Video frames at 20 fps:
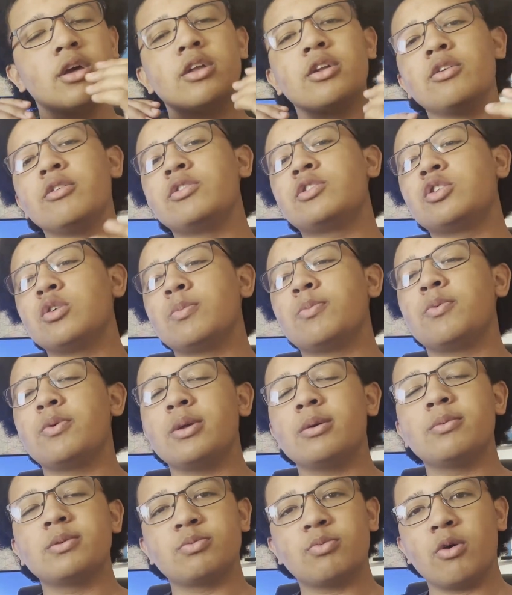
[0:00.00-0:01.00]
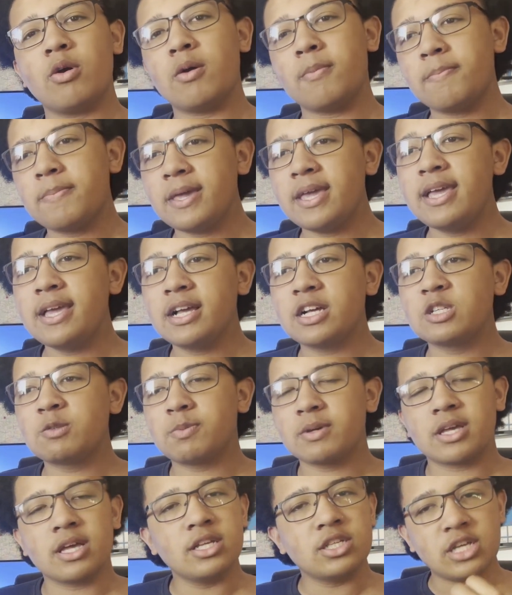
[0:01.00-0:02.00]
New Super Wii was where it peaked
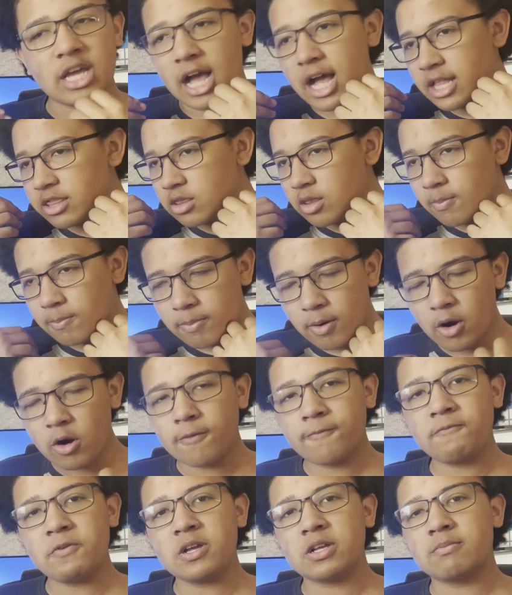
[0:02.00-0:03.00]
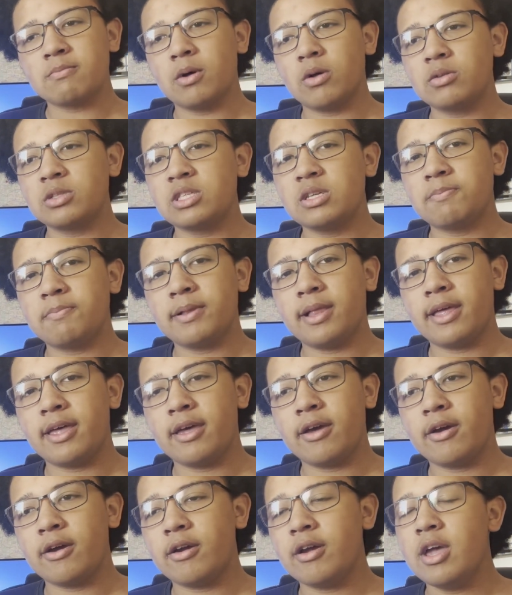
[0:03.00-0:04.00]
because you had the perfect
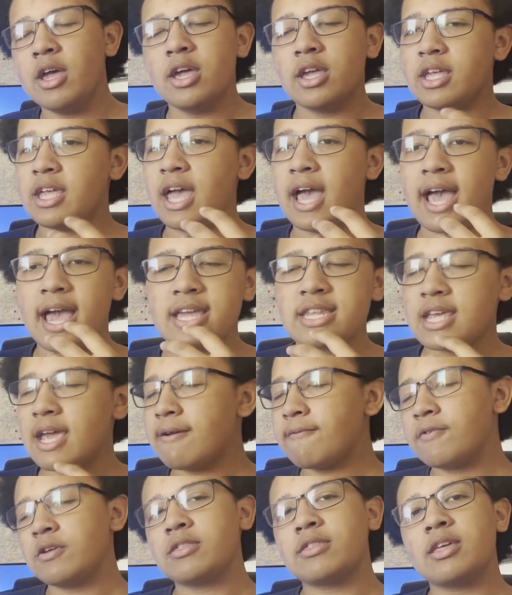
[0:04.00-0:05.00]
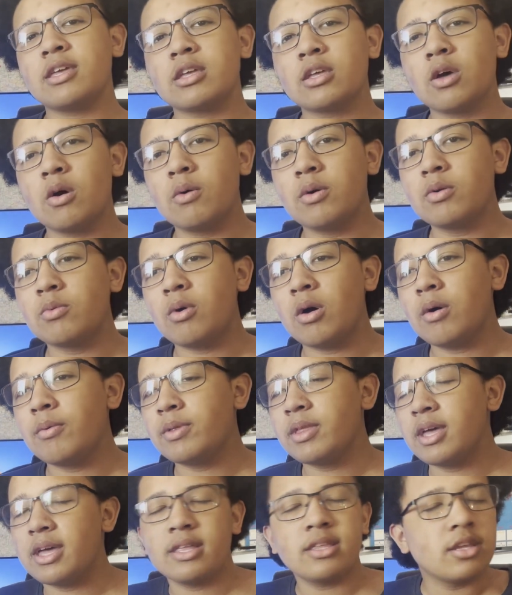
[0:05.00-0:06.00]
multiplayer, you had everything going well
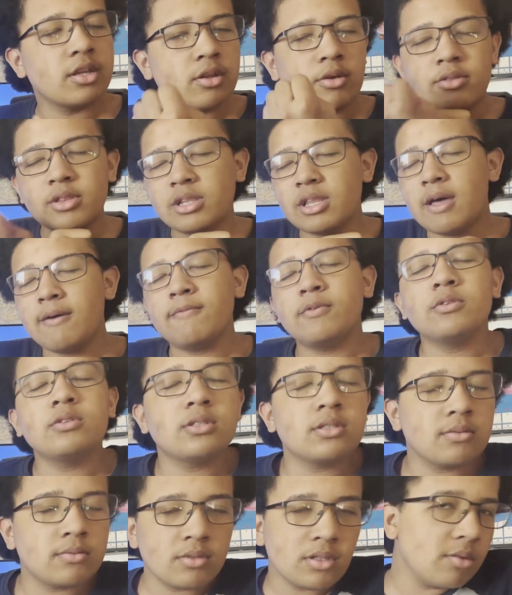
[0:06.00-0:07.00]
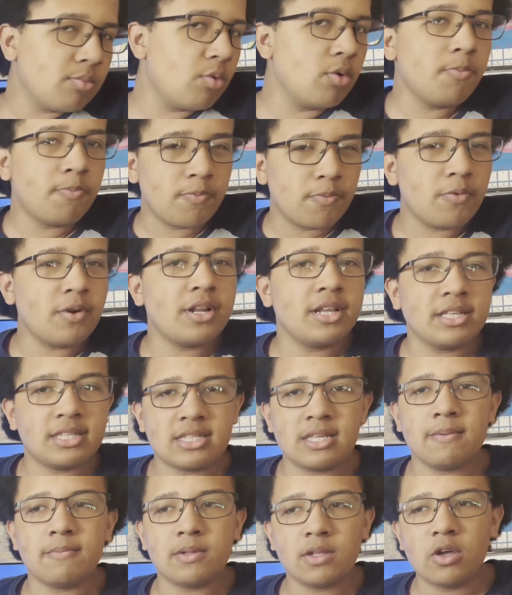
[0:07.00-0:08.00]
with it, you know, the levels were pretty
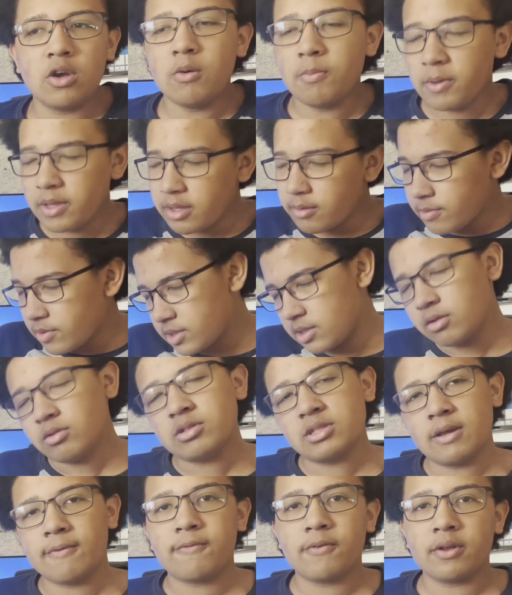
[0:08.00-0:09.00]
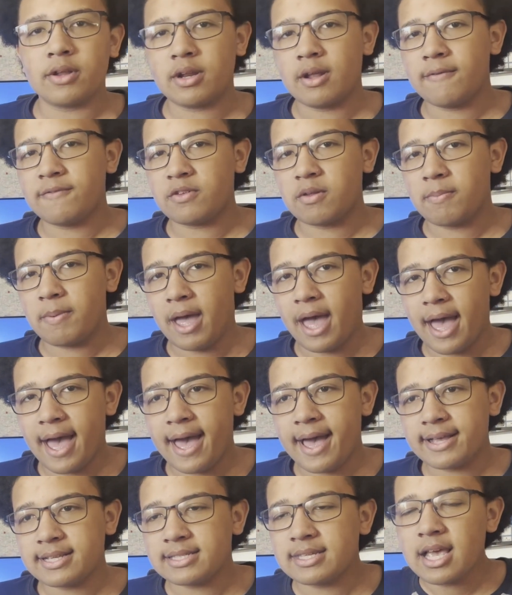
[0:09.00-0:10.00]
similar, but they were still different enough to
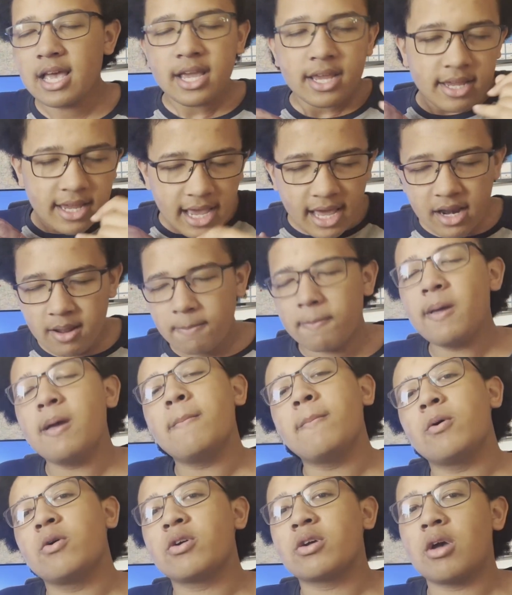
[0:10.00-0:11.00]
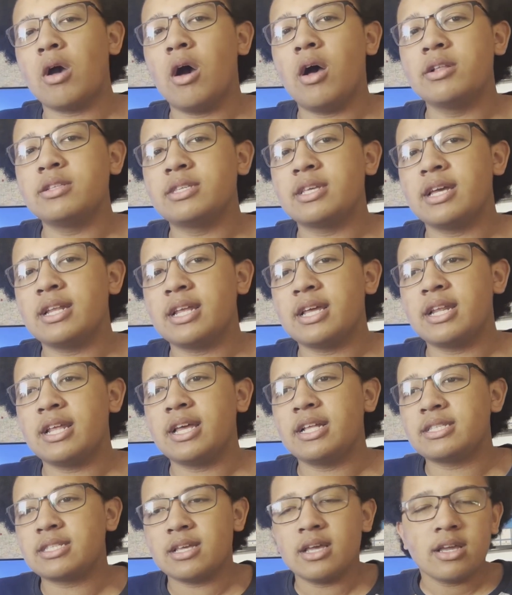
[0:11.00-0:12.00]
pass. You had a bit more content in
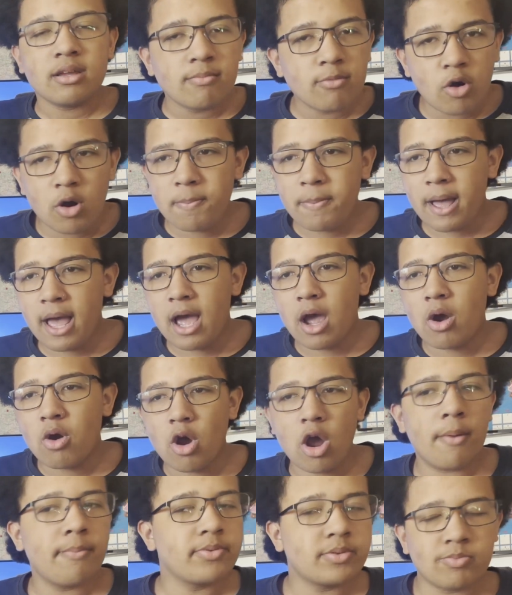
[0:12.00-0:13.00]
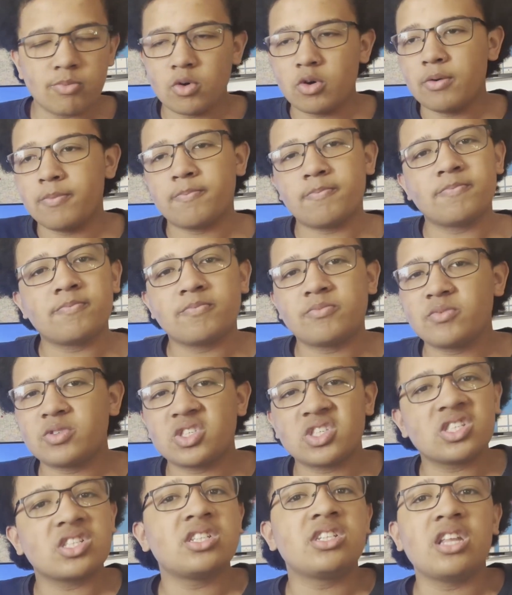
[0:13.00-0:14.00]
it, more power-ups, more
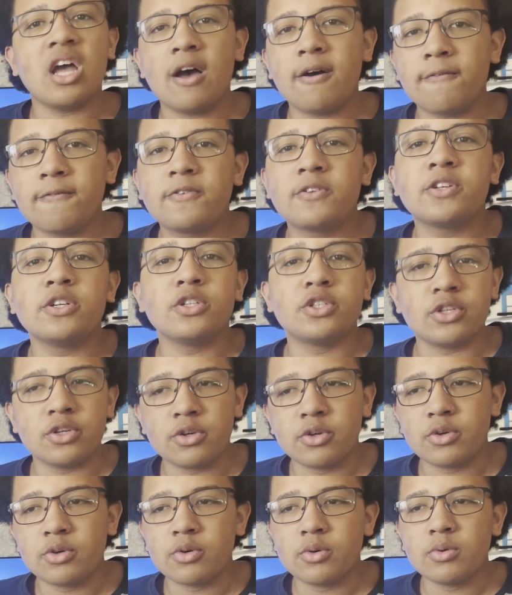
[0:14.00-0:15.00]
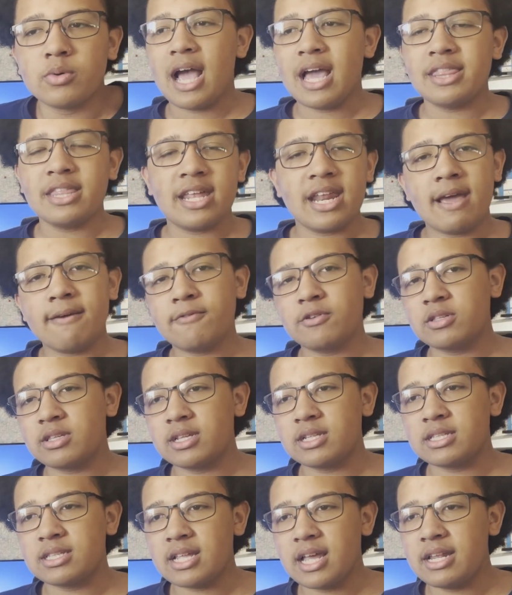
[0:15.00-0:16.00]
stuff to do, and then ever
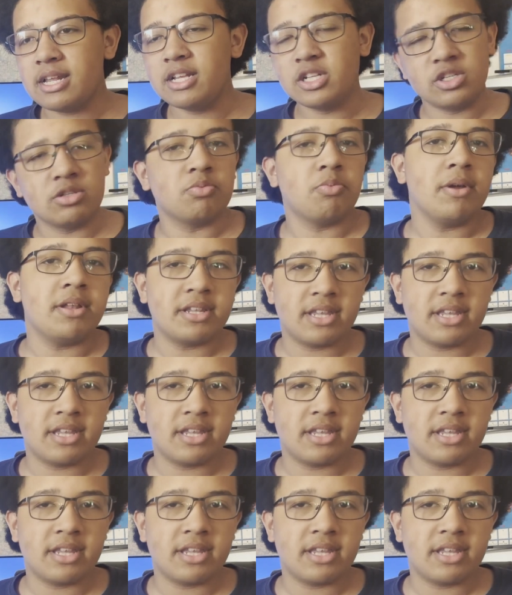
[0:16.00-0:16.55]
since then it just went